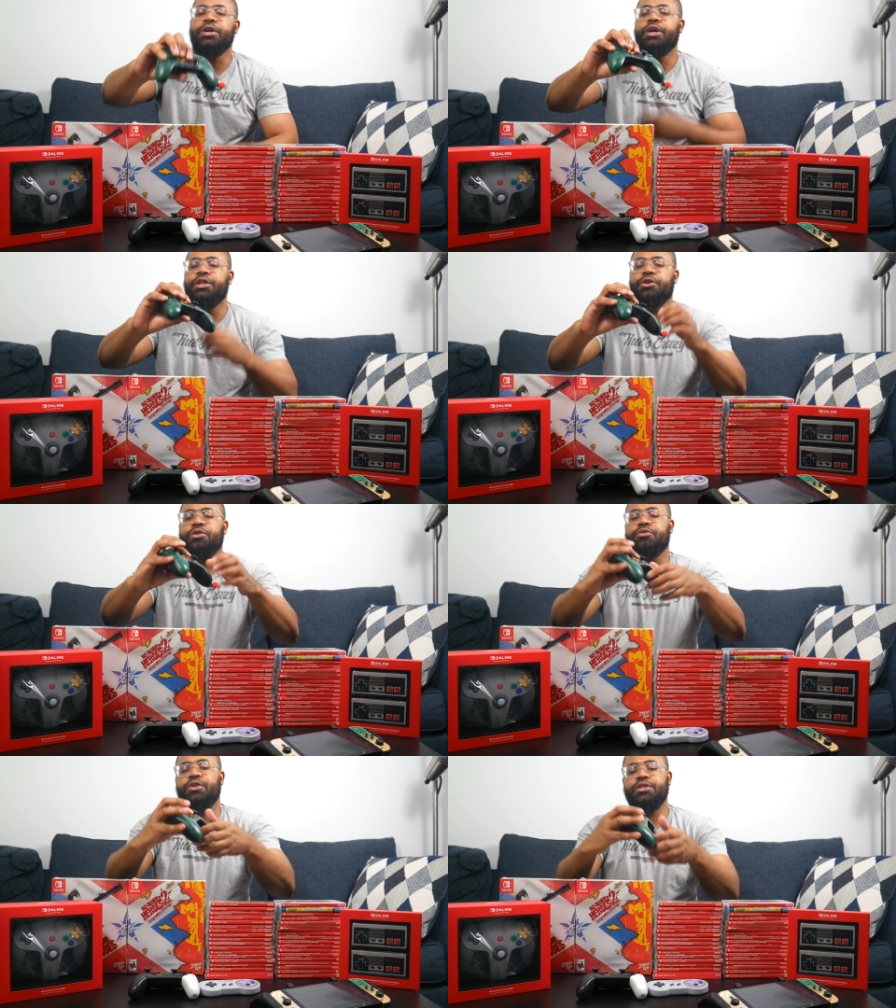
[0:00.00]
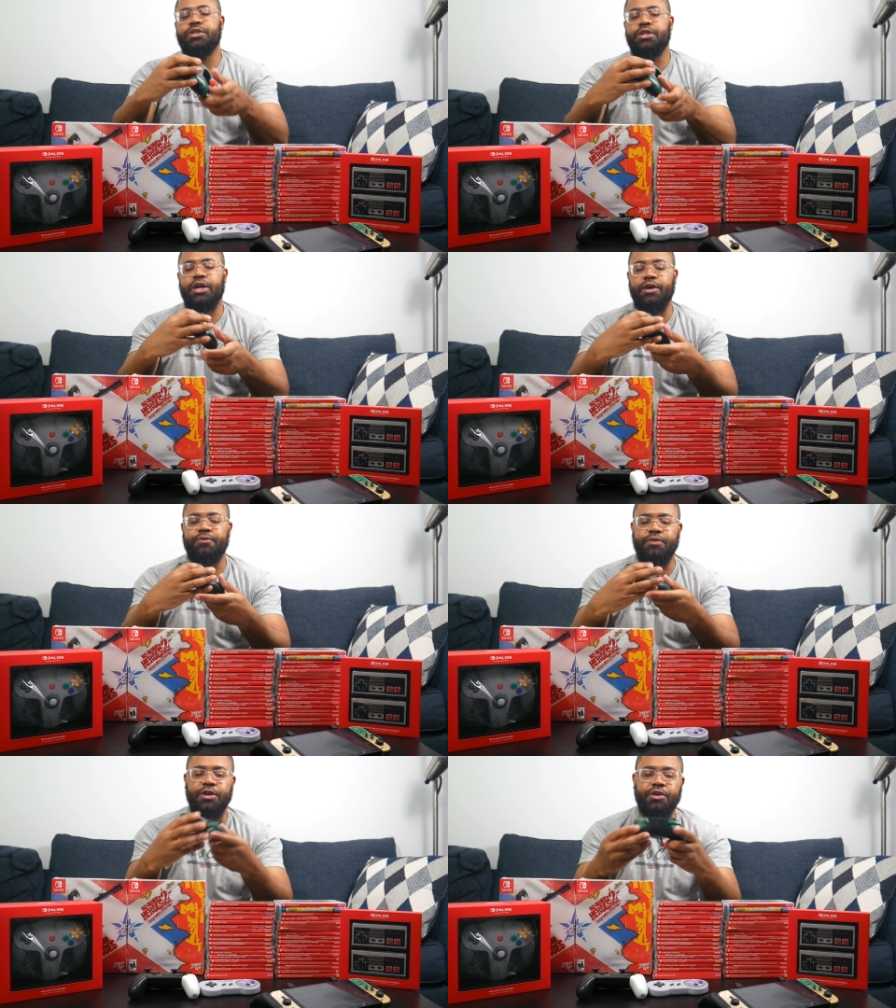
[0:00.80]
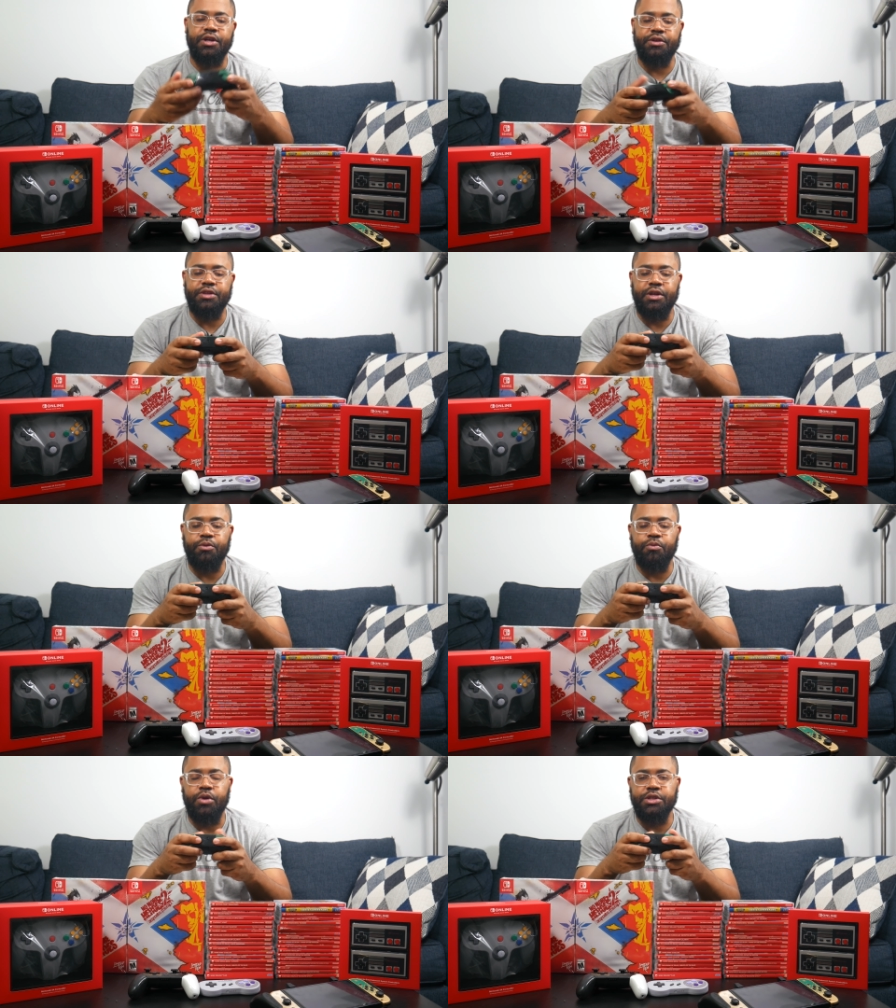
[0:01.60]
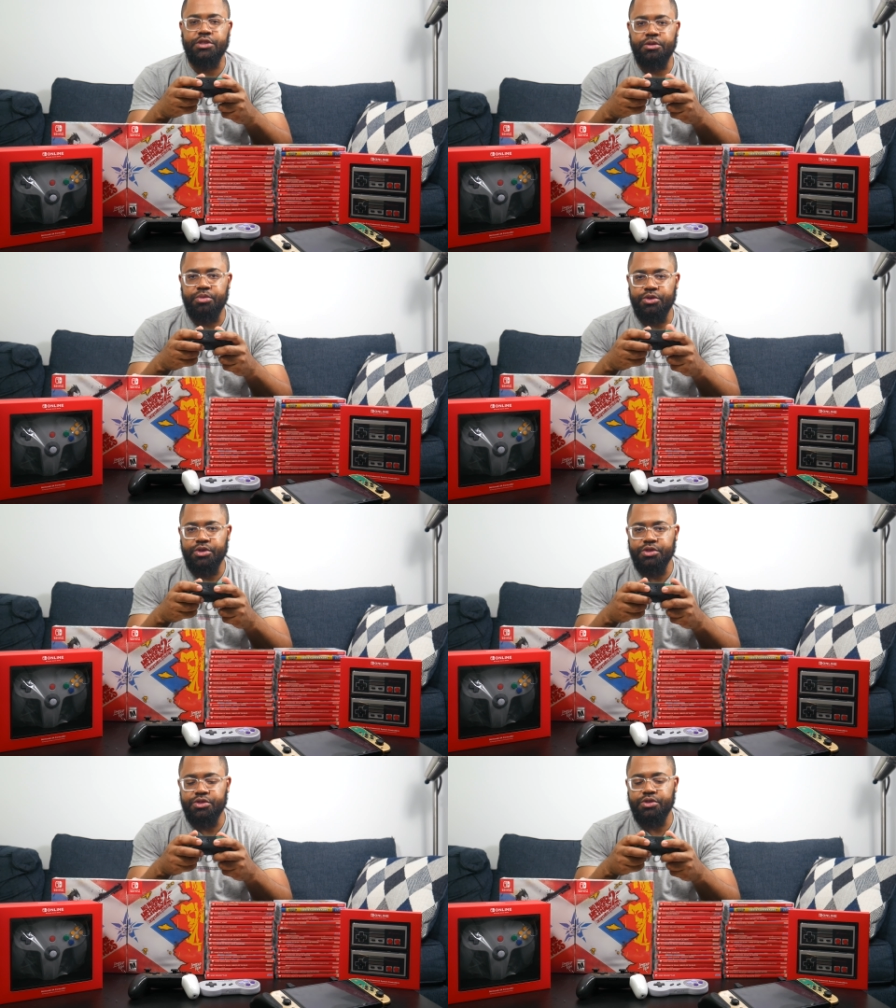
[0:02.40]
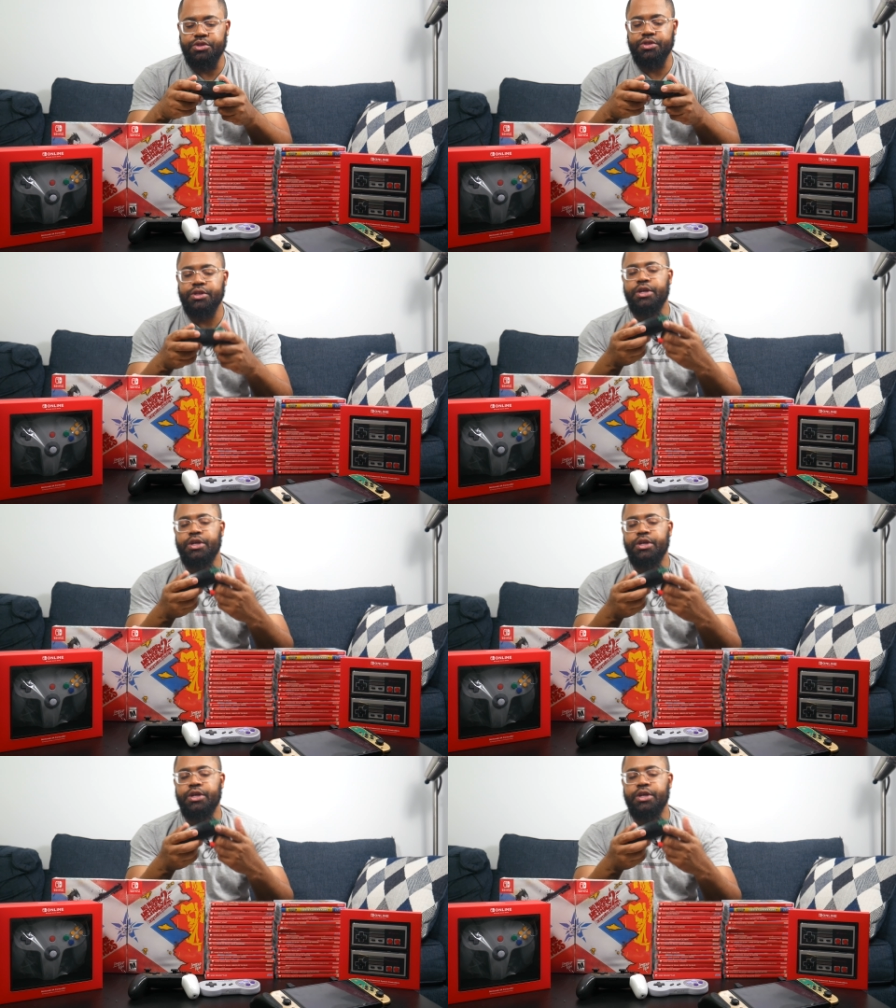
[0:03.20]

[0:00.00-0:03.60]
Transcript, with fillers: The only reason I figured out that it wasn't a pro controller